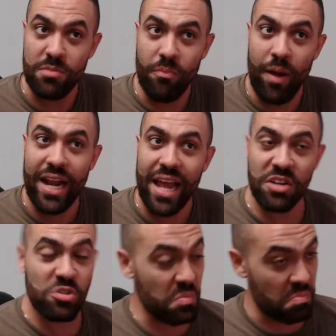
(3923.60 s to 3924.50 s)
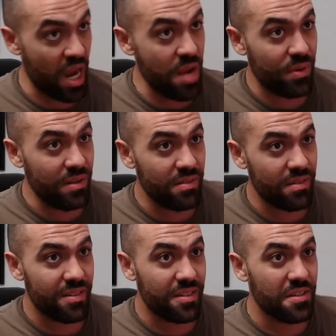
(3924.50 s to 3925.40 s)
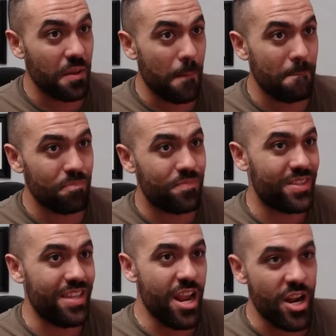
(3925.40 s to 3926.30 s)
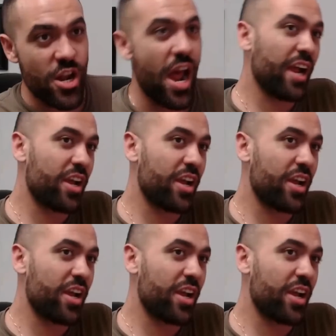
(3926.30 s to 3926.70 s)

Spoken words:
might actually maybe not